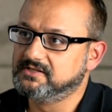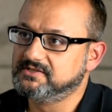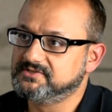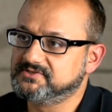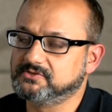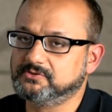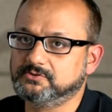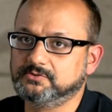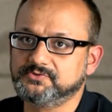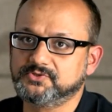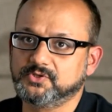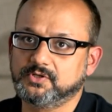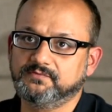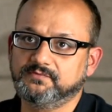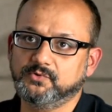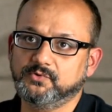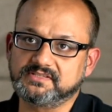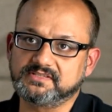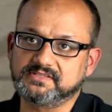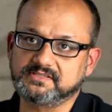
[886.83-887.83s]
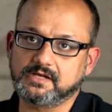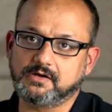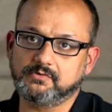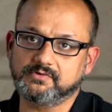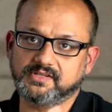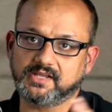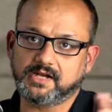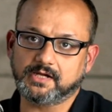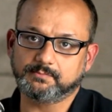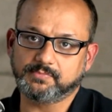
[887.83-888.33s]
So if you discount
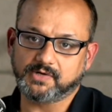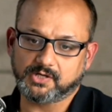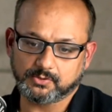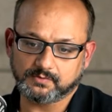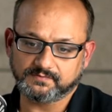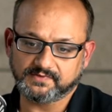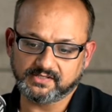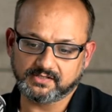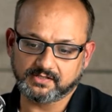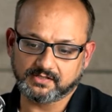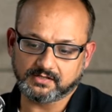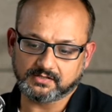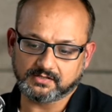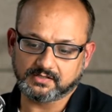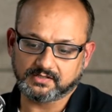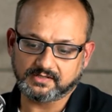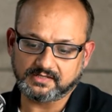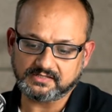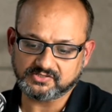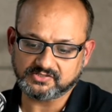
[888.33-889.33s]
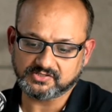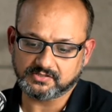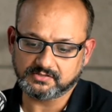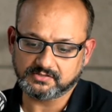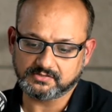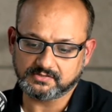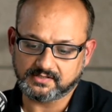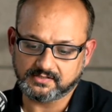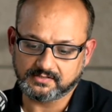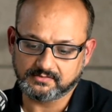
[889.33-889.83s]
that part of like data
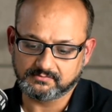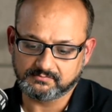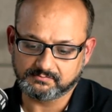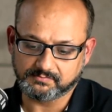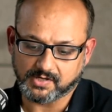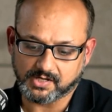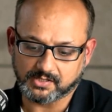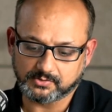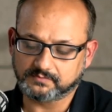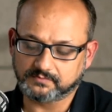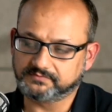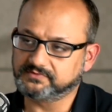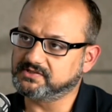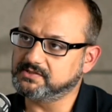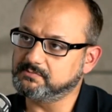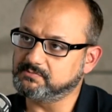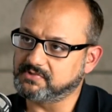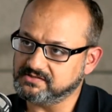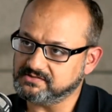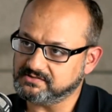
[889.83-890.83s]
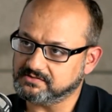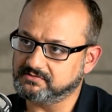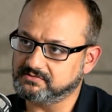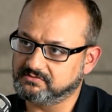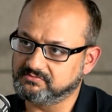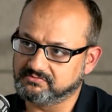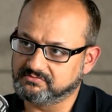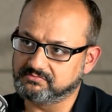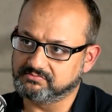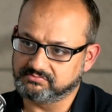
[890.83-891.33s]
collection and part of 3 months
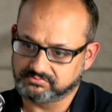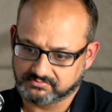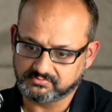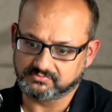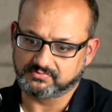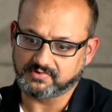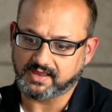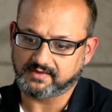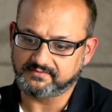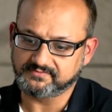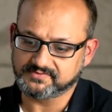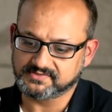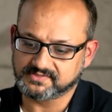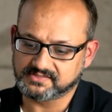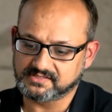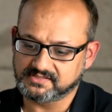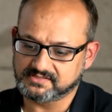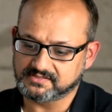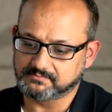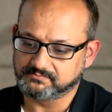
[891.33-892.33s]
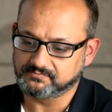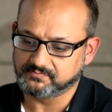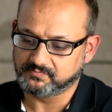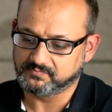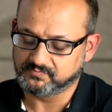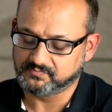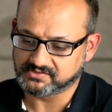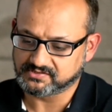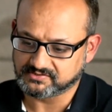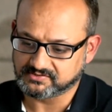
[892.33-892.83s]
to have see some
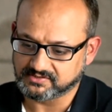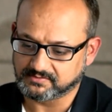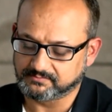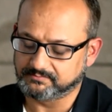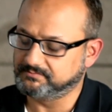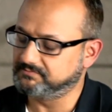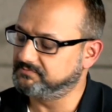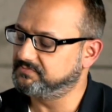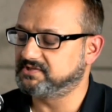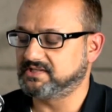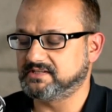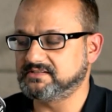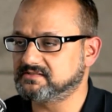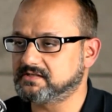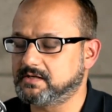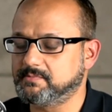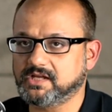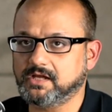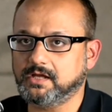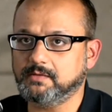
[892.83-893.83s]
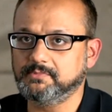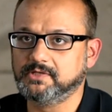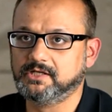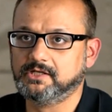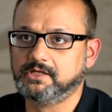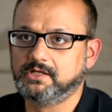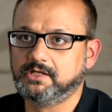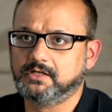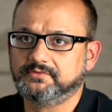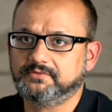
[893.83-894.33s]
things coming up,
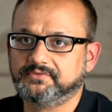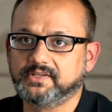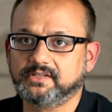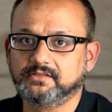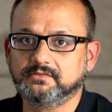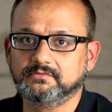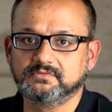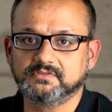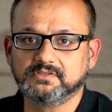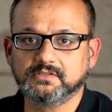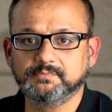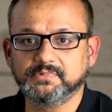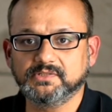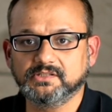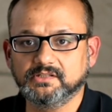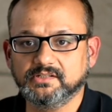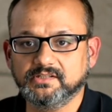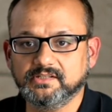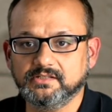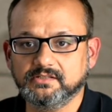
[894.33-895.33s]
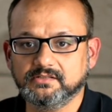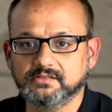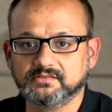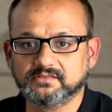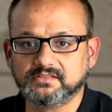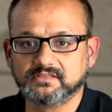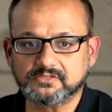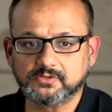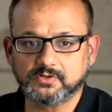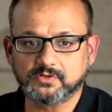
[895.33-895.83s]
then typically
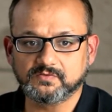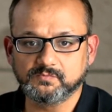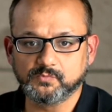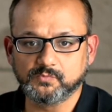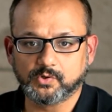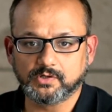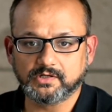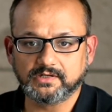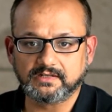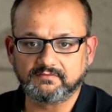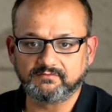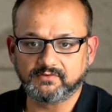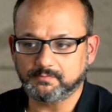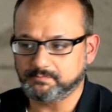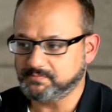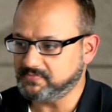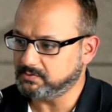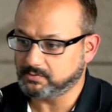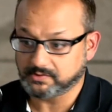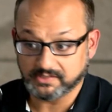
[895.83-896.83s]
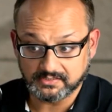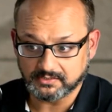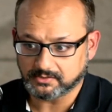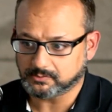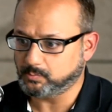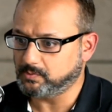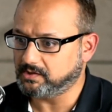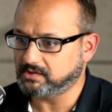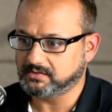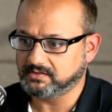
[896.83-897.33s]
this sort of model development in a
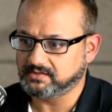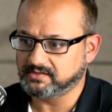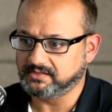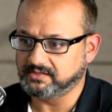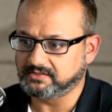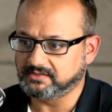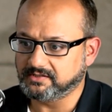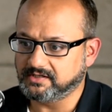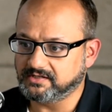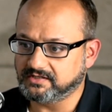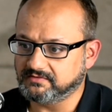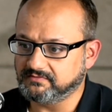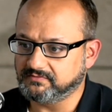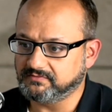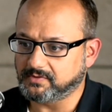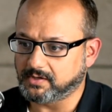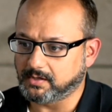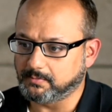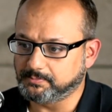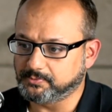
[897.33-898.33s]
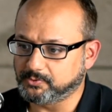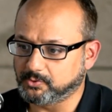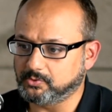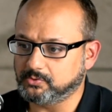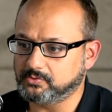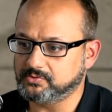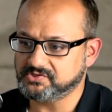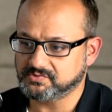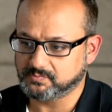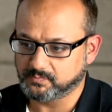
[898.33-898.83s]
quick iterative
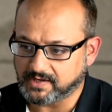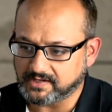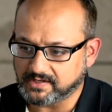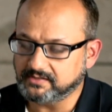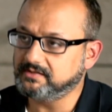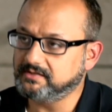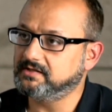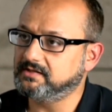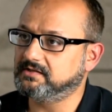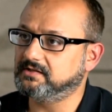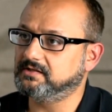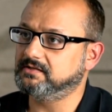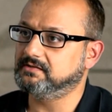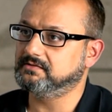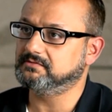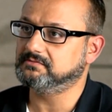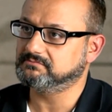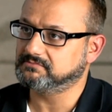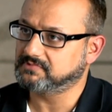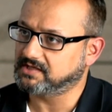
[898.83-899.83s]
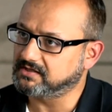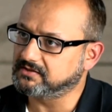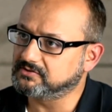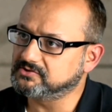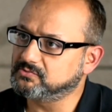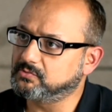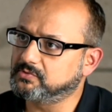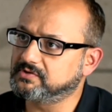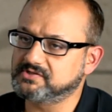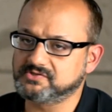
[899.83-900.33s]
approach, validating and so on and